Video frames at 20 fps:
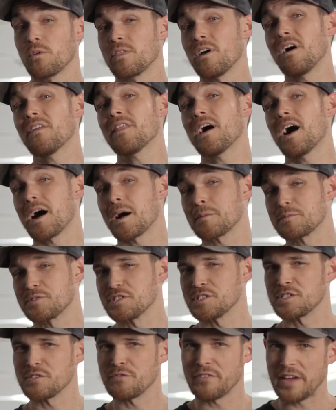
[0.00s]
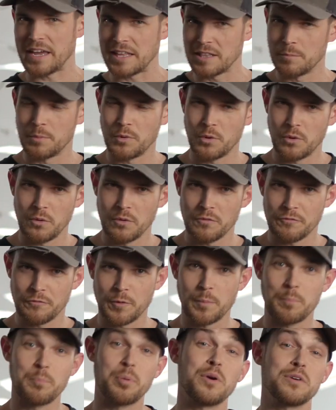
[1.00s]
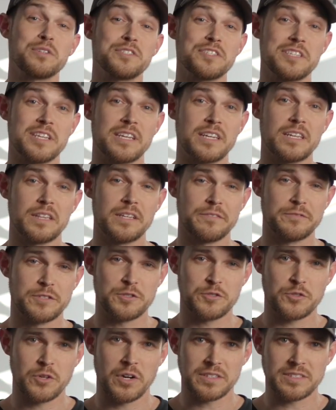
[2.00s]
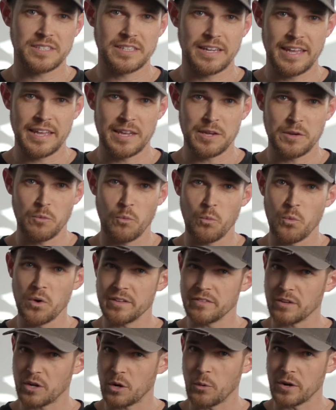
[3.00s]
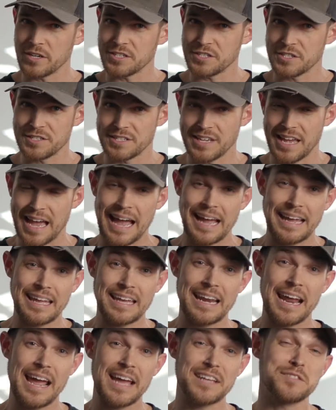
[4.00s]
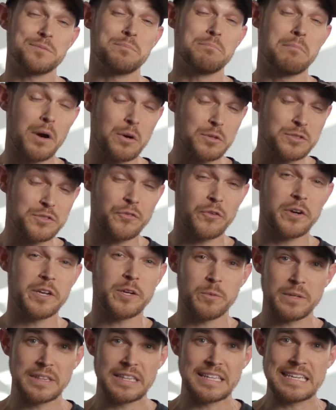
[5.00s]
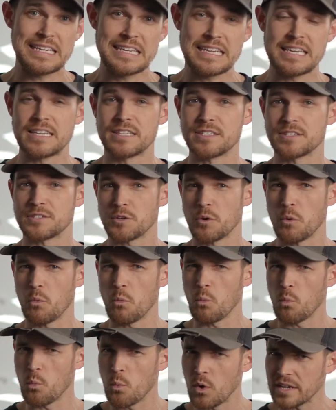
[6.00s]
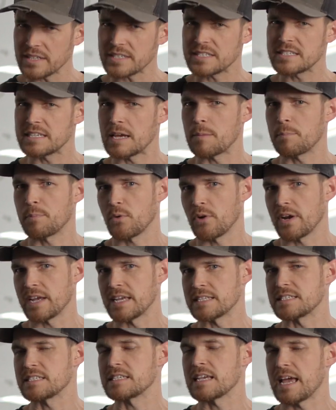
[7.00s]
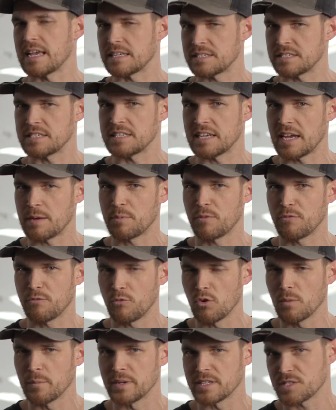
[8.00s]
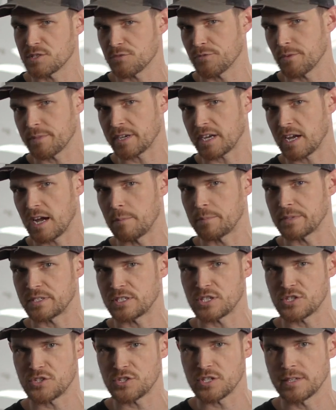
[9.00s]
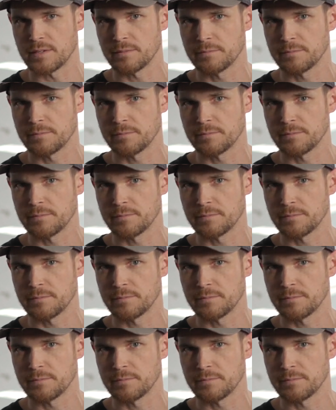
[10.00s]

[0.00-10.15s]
With all the options available for purchasing a lifted truck today, one of the questions that I get asked most frequently is, what separates SCA Performance from the competition?